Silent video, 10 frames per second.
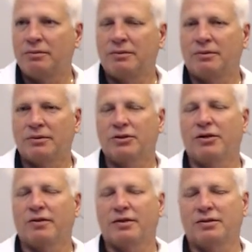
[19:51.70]

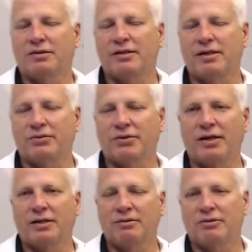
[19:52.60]
Sean thinks it's natural
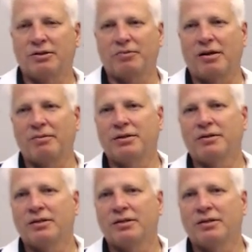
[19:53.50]
gas, which it probably is.